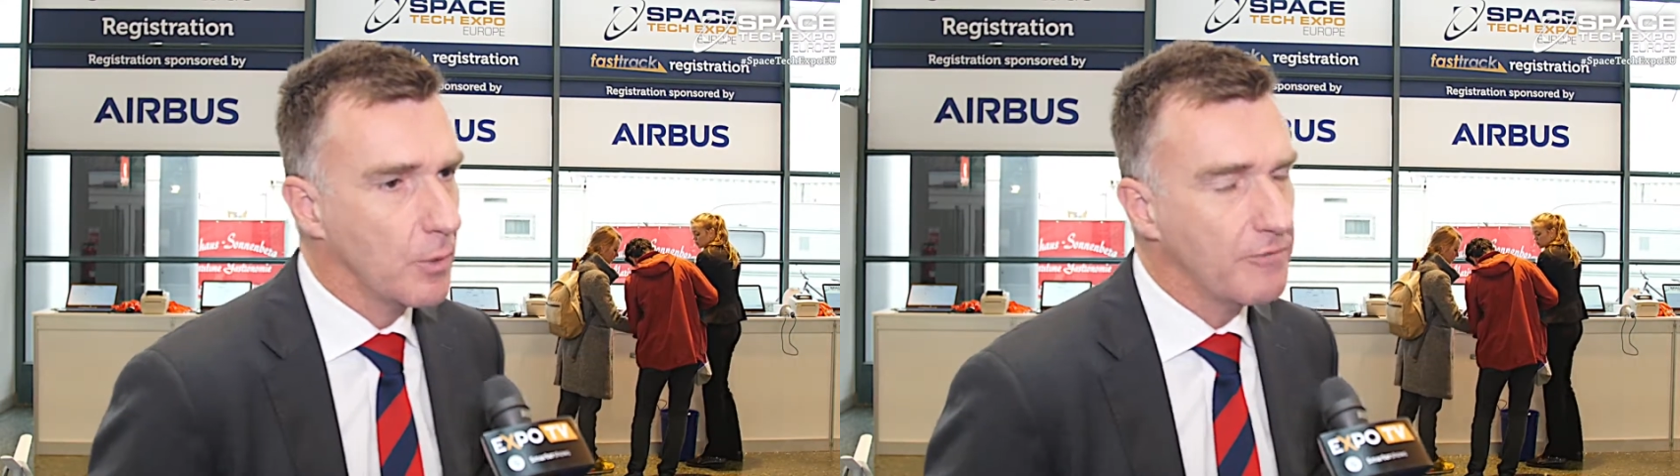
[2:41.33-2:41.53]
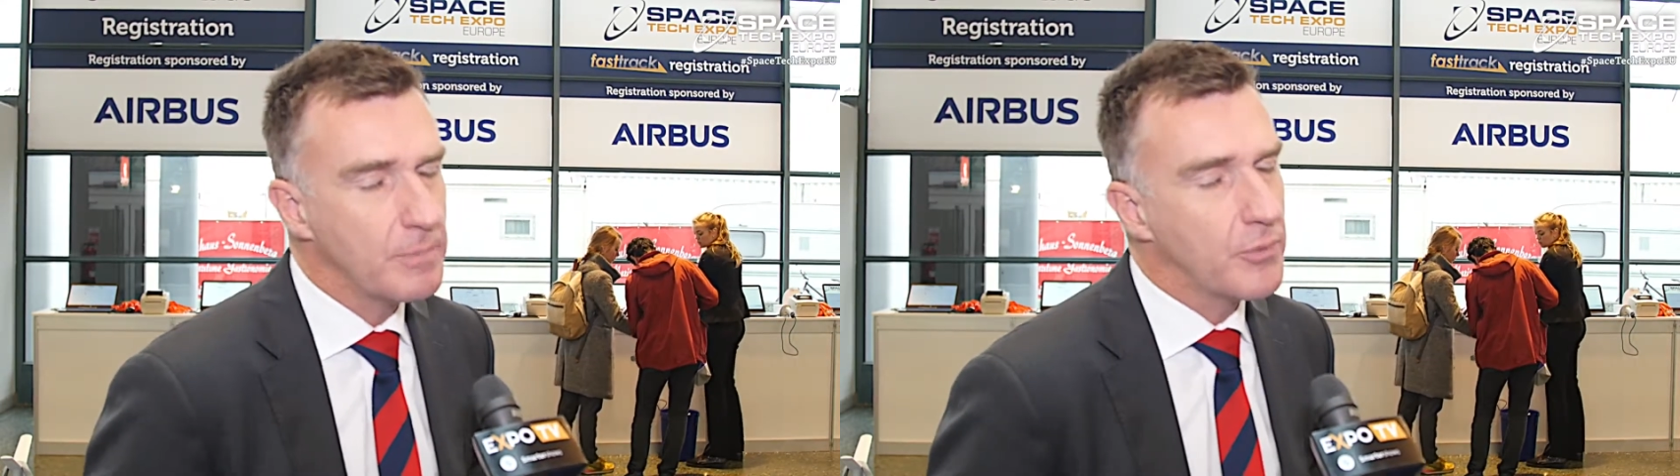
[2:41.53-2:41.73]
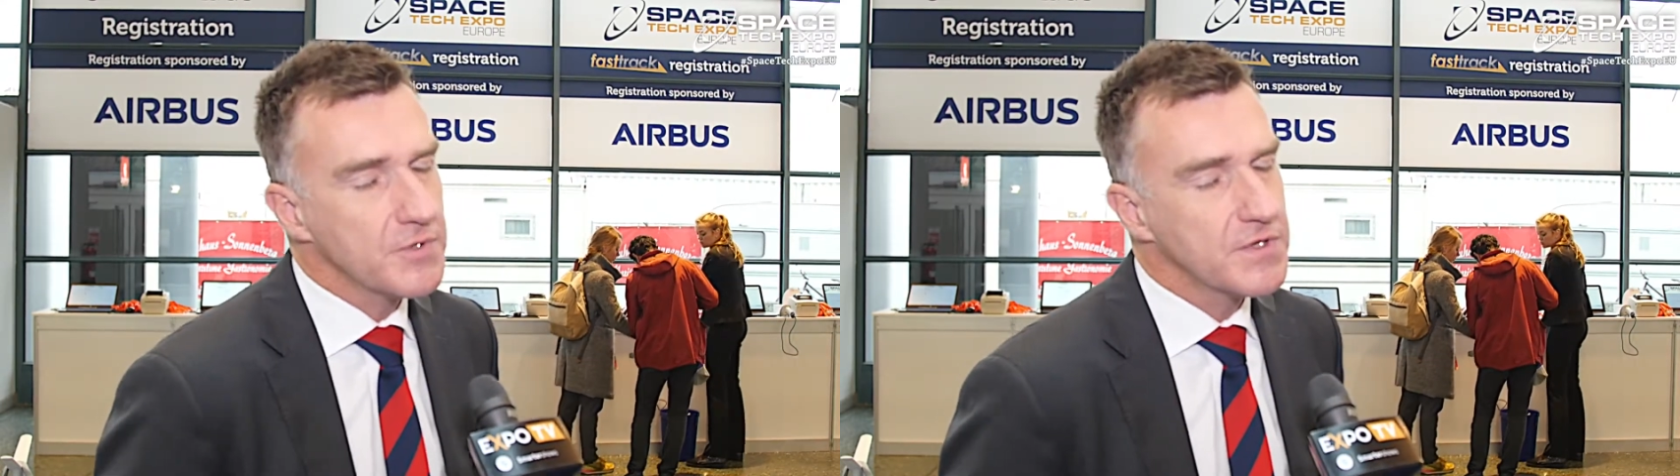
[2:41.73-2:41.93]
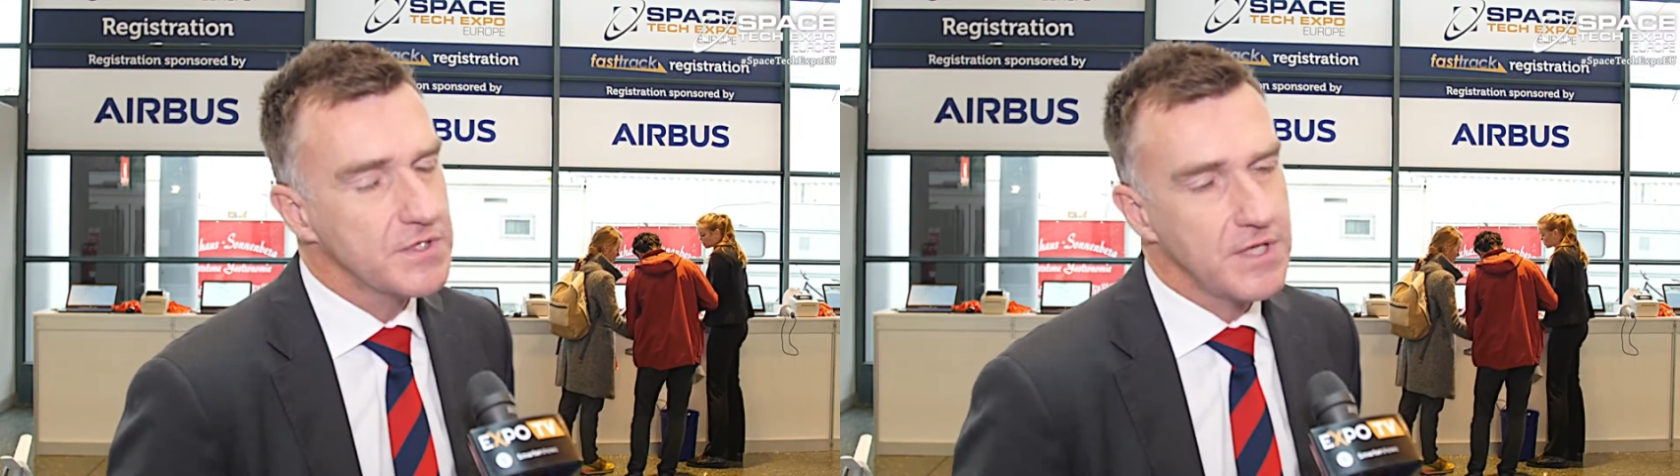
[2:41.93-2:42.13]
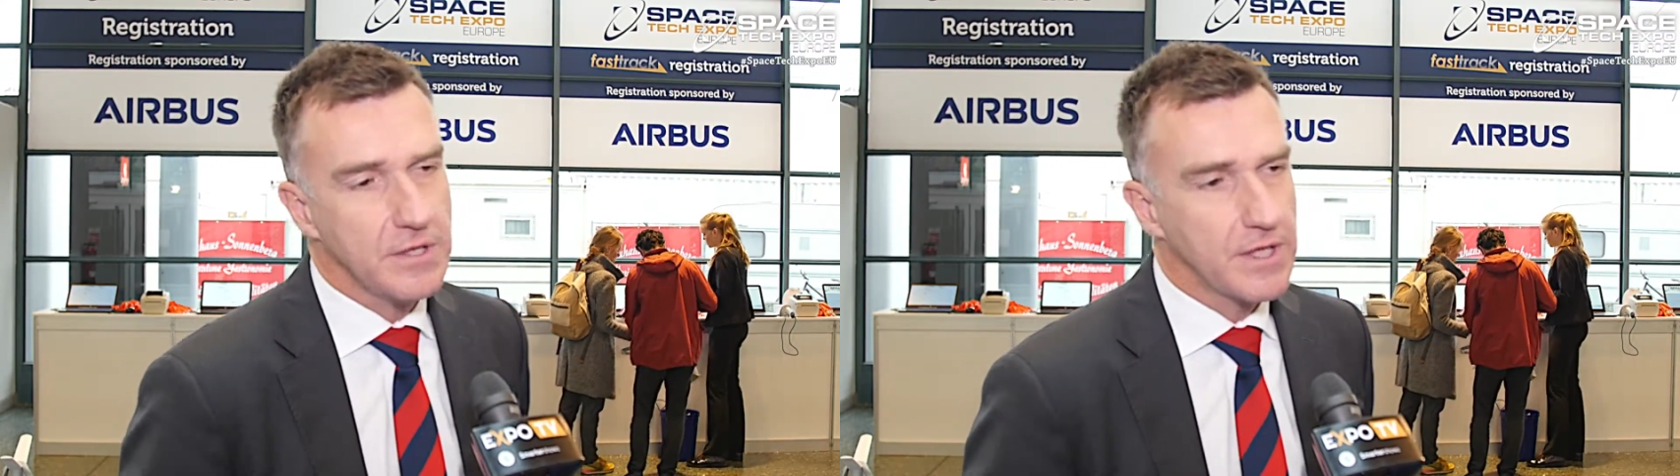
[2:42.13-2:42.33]
We've been personally
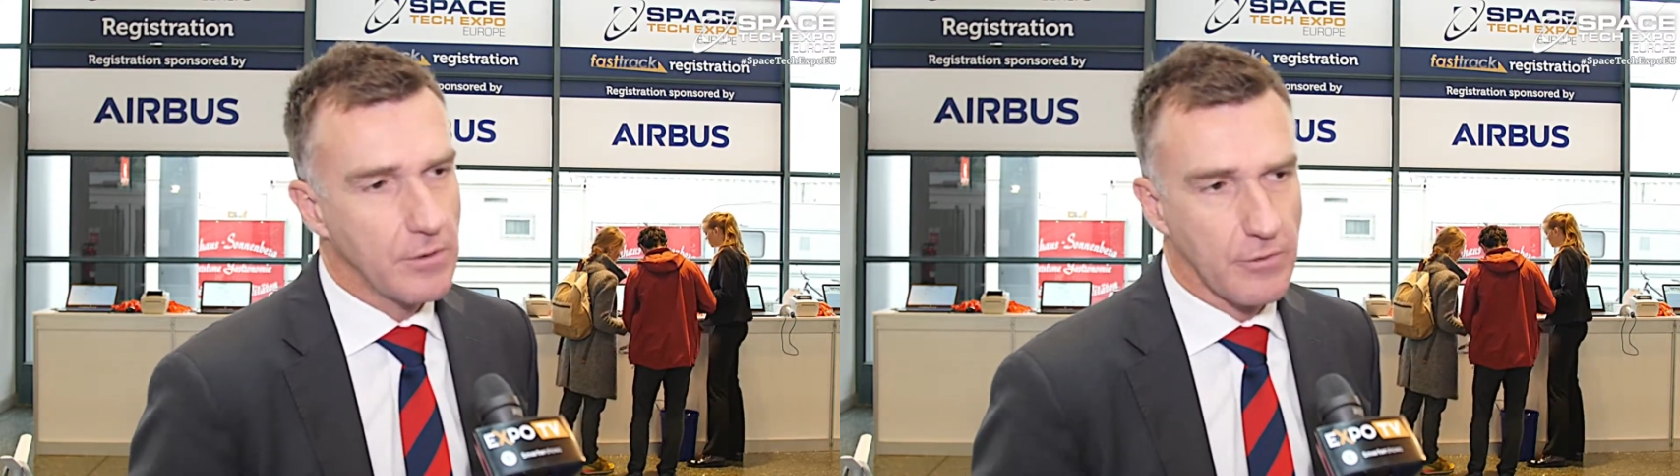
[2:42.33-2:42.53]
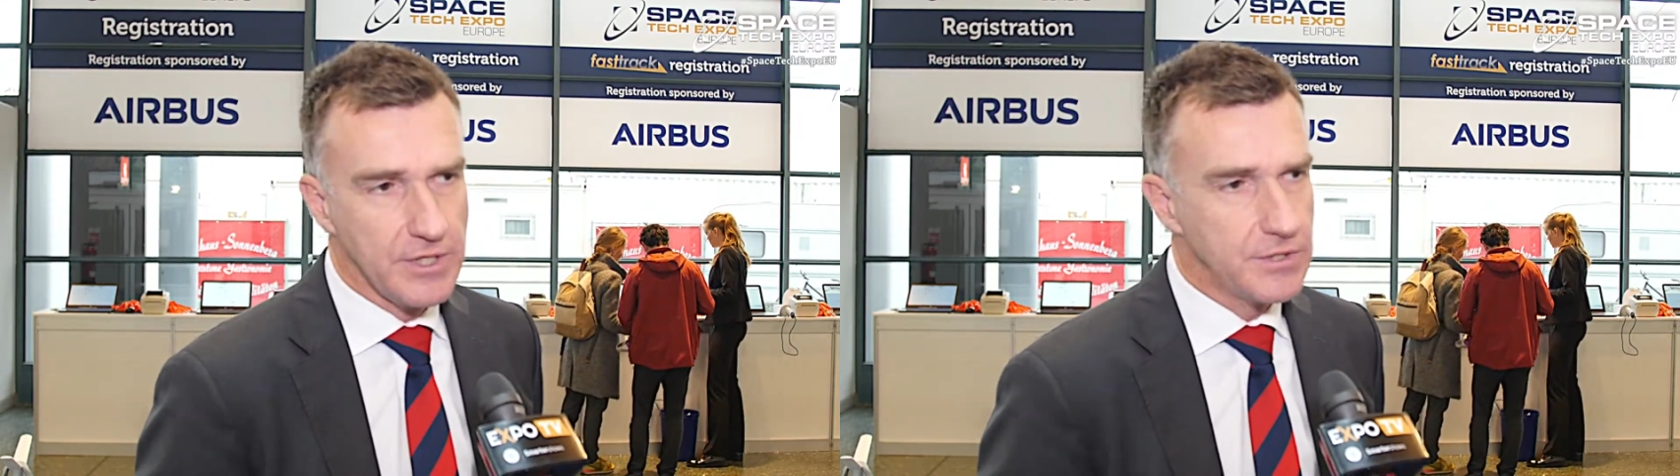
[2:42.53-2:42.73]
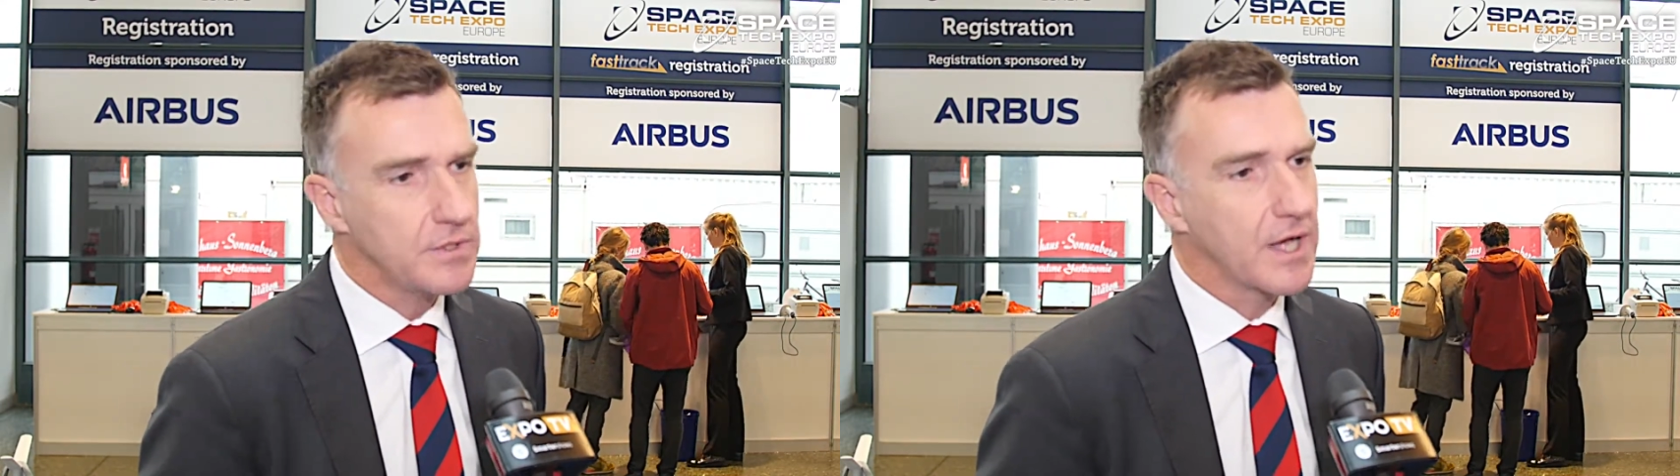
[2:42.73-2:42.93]
seeing that already 2